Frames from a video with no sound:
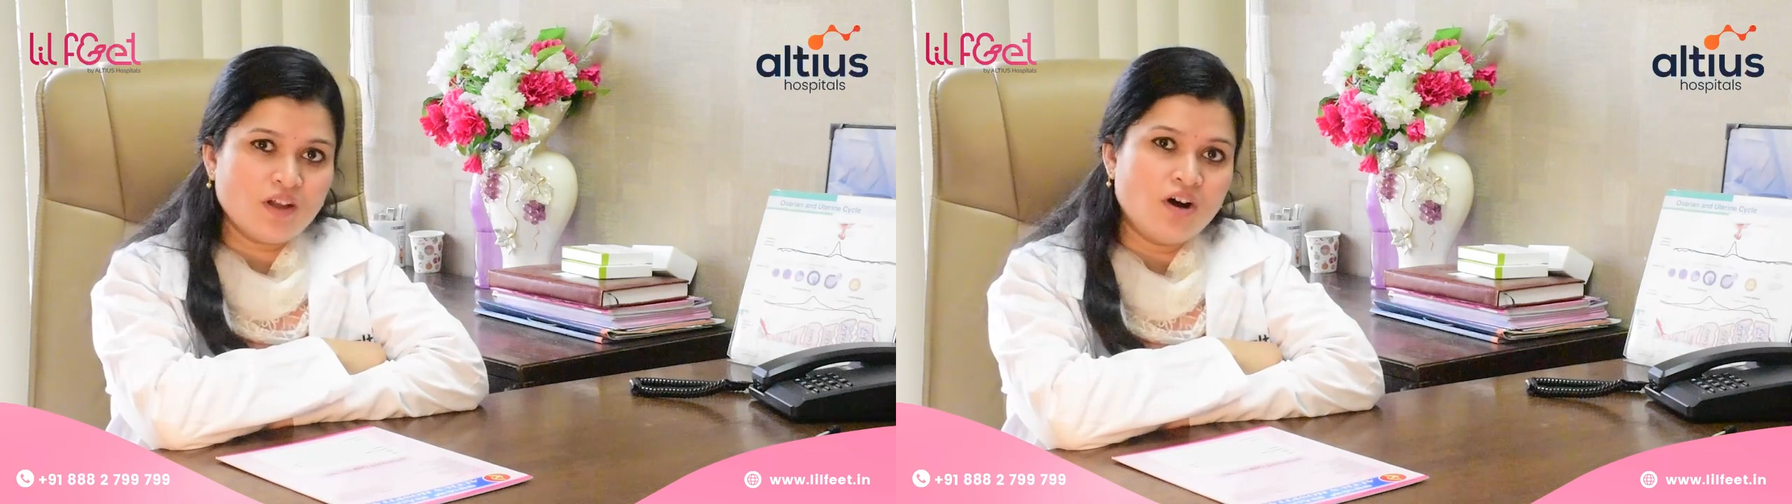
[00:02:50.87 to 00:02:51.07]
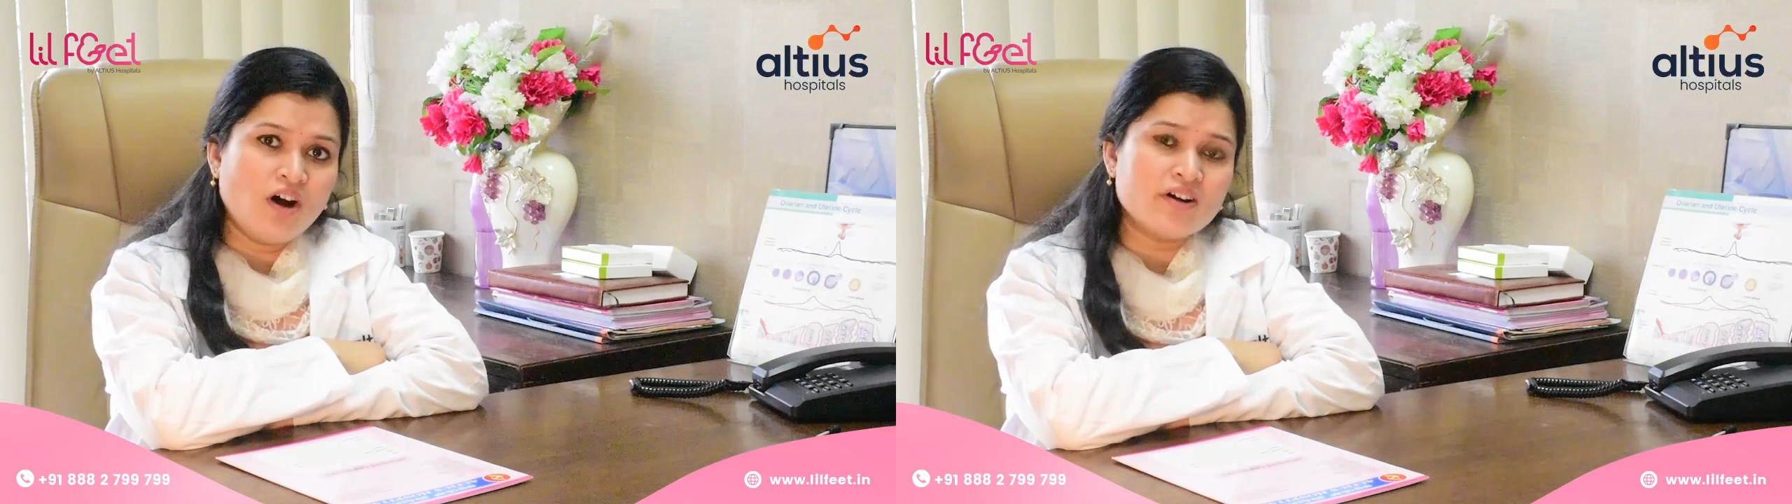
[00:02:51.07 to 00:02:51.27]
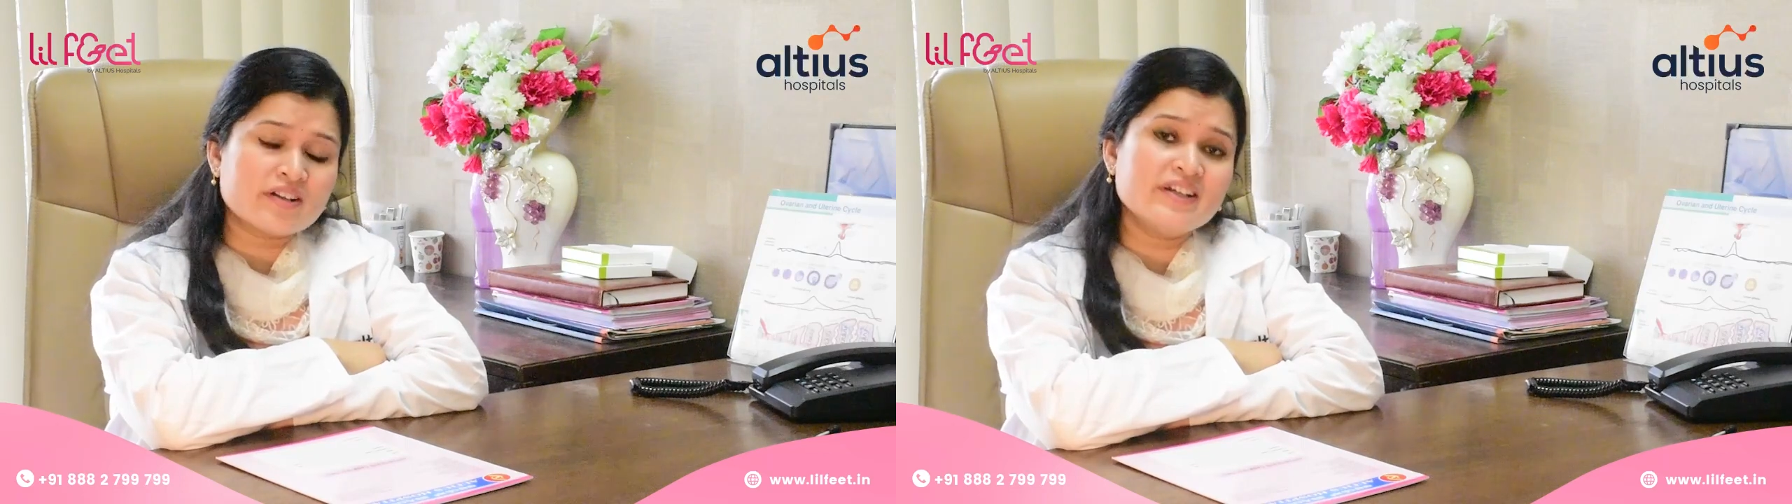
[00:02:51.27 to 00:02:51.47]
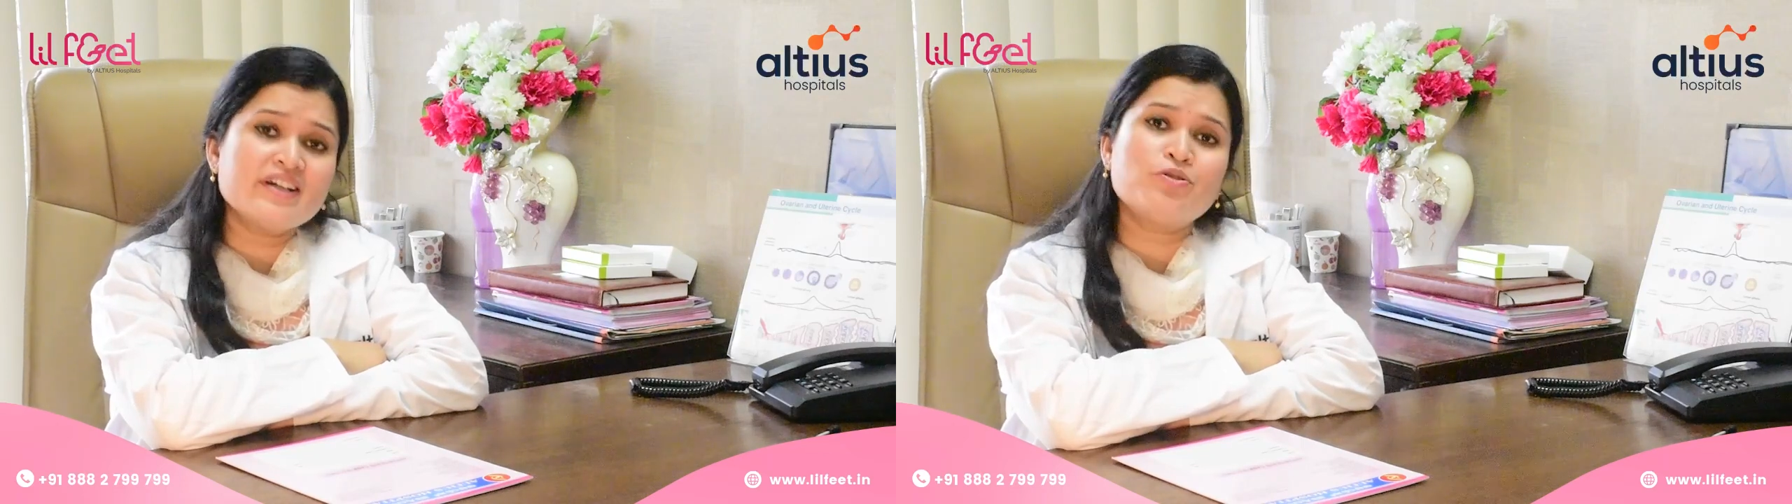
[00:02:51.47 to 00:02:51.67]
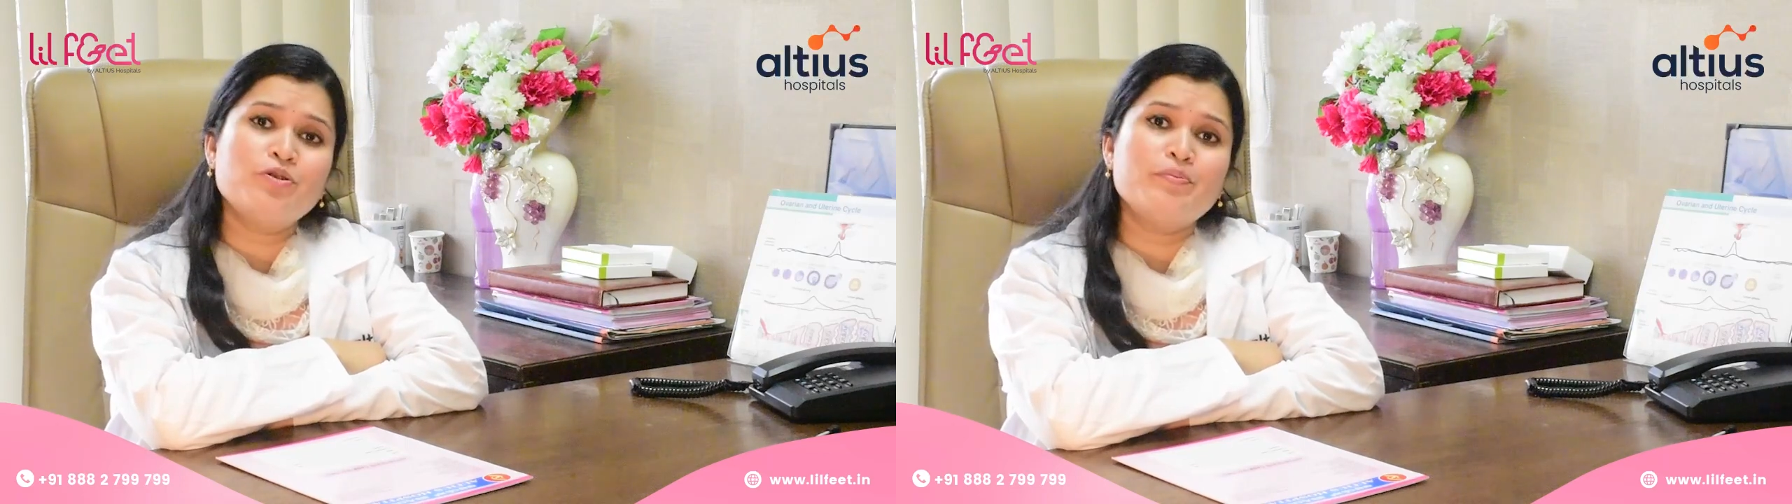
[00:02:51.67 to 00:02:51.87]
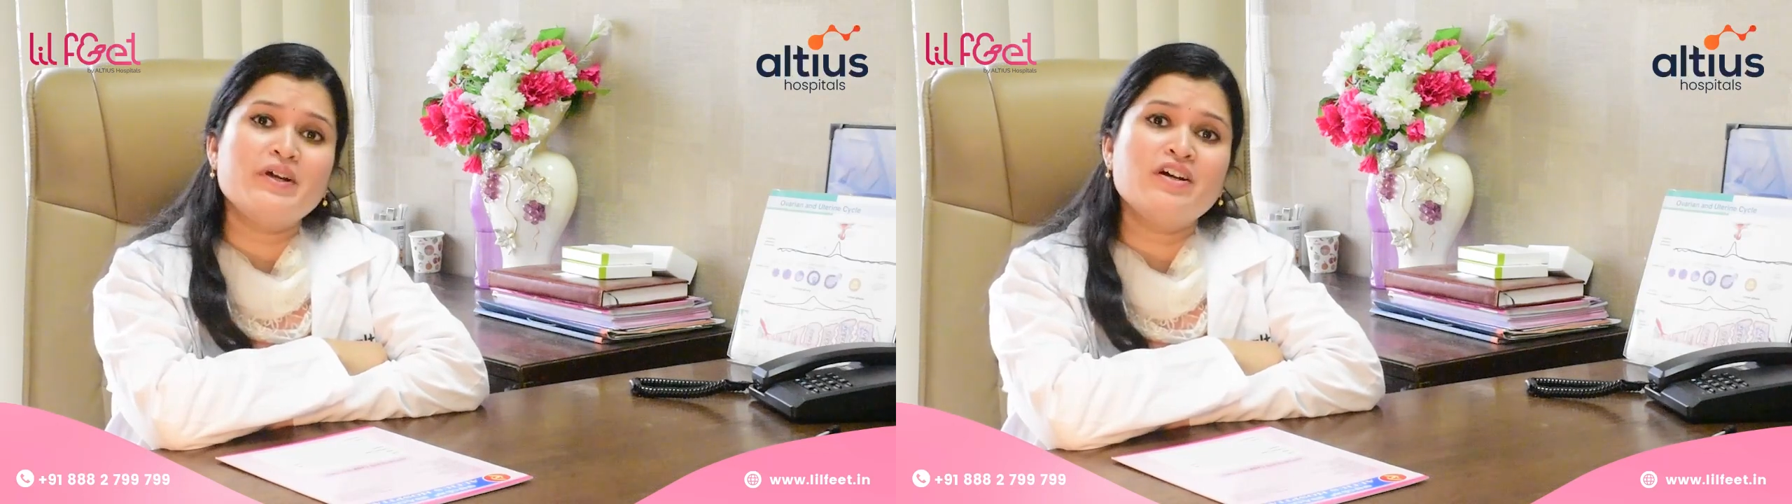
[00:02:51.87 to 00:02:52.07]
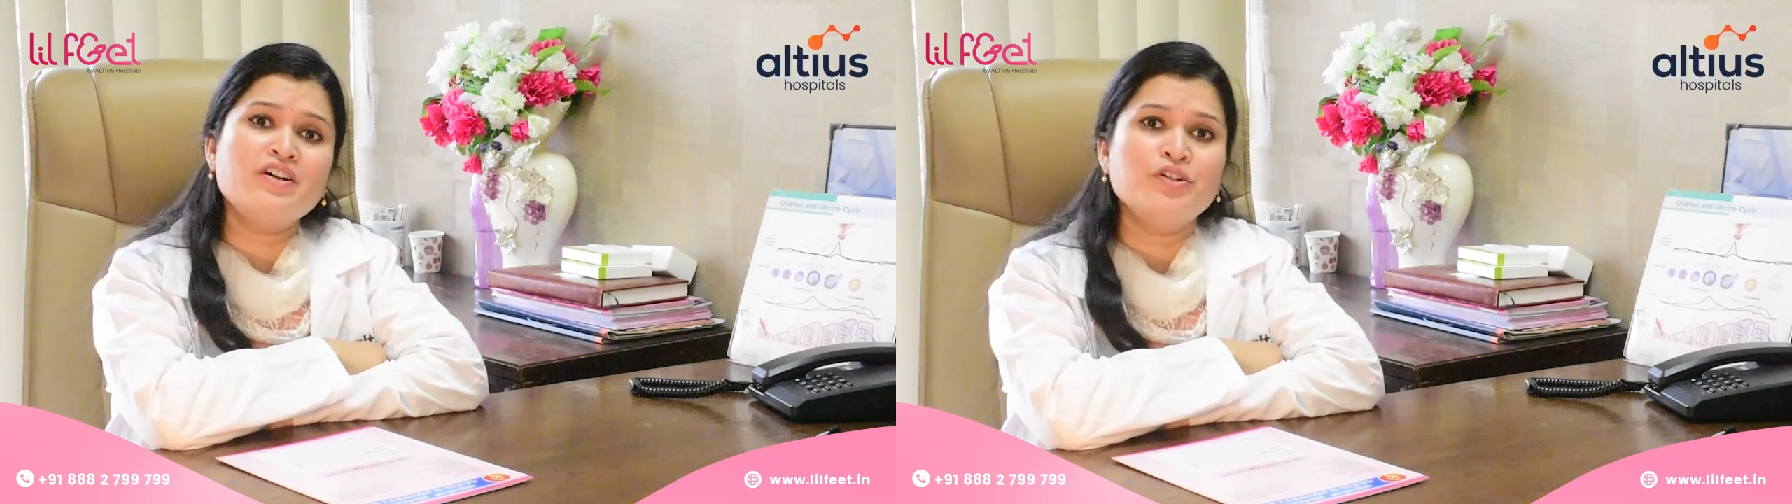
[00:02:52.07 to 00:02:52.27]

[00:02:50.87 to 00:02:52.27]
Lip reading: Or there could be a